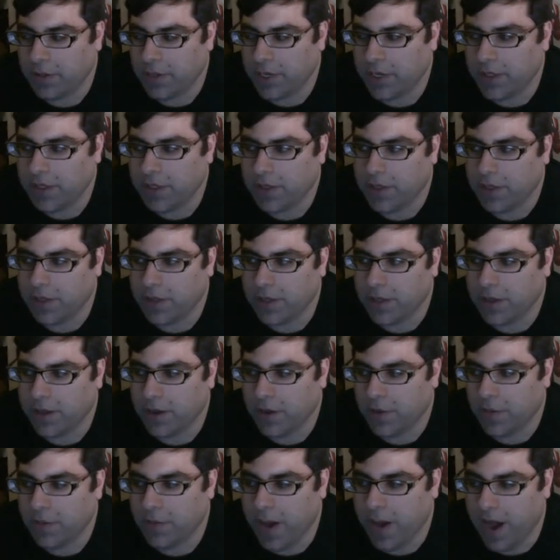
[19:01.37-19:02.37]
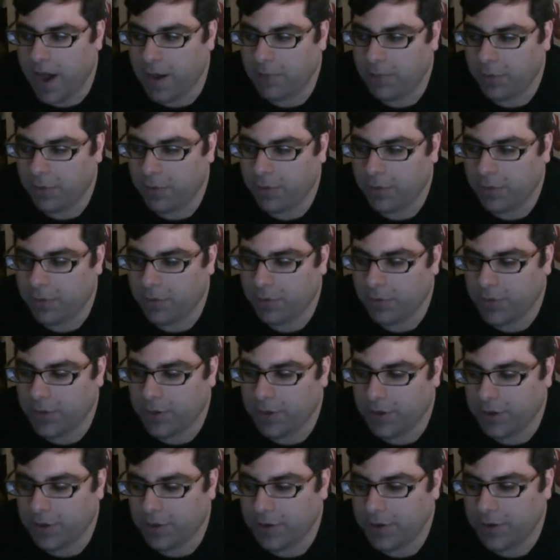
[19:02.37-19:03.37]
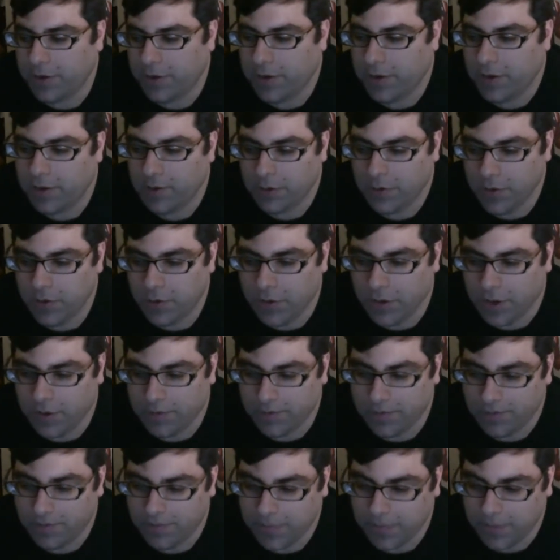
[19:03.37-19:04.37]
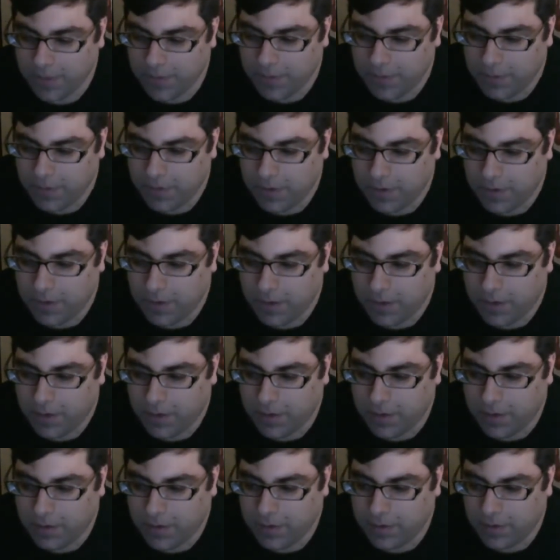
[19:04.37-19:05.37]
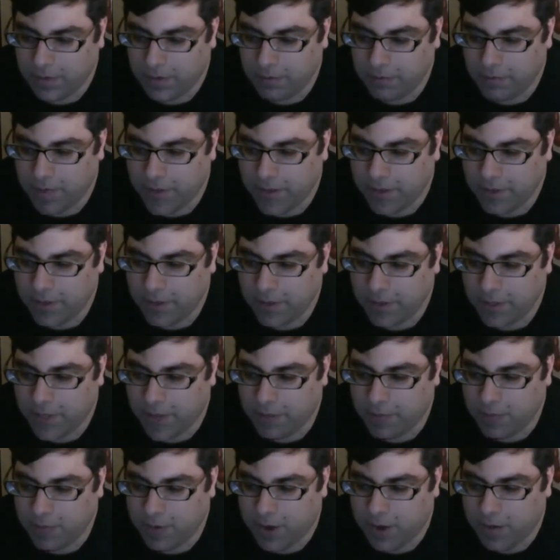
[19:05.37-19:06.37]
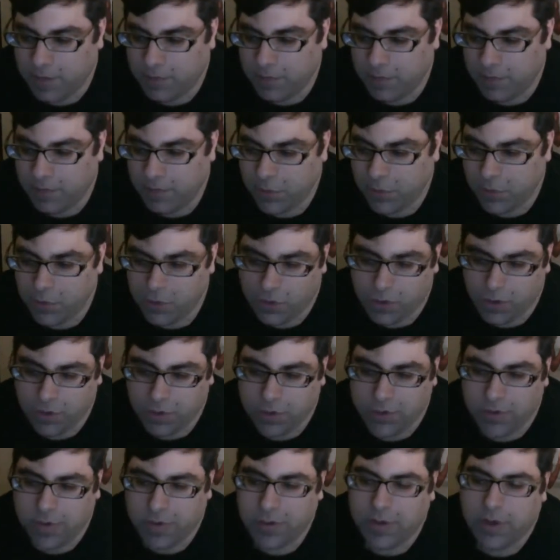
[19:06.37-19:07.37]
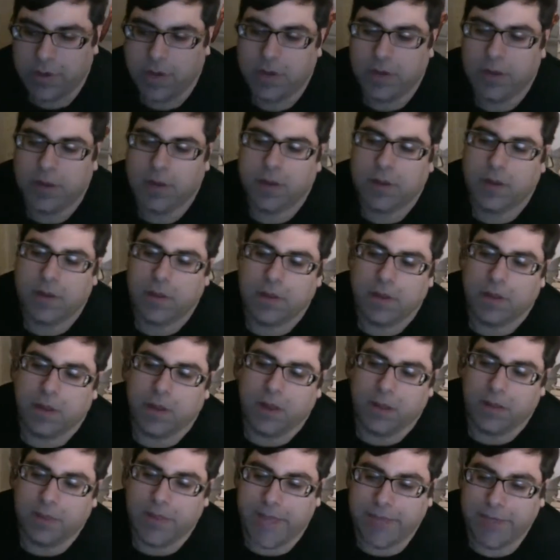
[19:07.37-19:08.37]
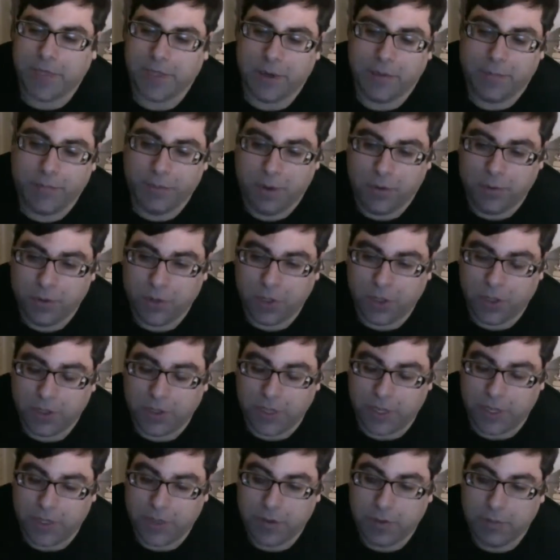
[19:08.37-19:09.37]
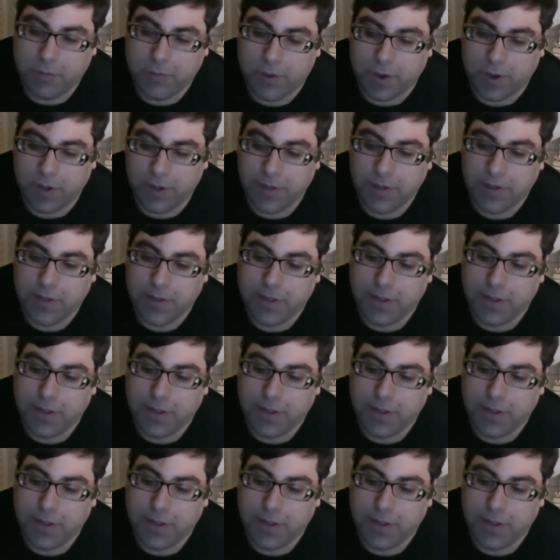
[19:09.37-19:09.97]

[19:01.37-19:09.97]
easy to say, oh, bomb North Korea, nuke them, make an example of them. Sure, that's an approach to things, but